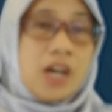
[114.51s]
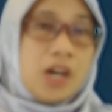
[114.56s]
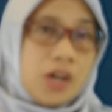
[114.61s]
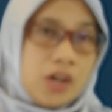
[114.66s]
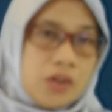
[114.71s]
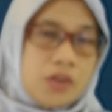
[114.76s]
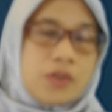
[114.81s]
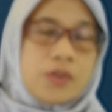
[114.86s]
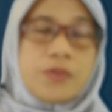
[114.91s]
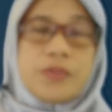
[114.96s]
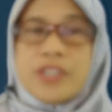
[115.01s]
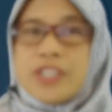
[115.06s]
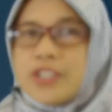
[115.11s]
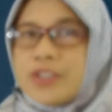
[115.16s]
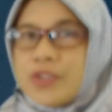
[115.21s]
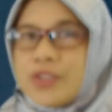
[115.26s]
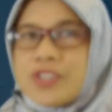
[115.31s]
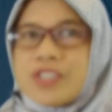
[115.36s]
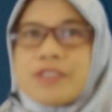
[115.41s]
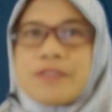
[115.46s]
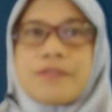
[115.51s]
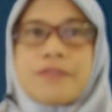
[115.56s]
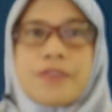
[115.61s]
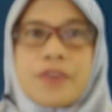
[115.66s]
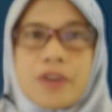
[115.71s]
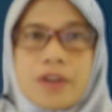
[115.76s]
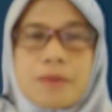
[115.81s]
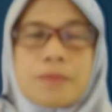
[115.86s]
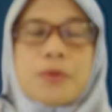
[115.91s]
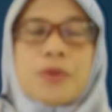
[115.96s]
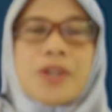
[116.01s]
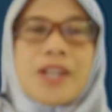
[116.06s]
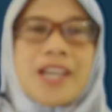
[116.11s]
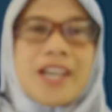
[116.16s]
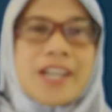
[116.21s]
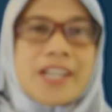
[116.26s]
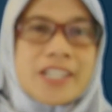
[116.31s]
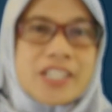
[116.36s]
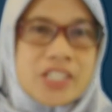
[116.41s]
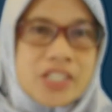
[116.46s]
How we use the
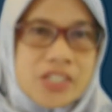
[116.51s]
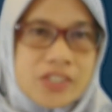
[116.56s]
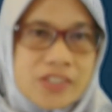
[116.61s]
formula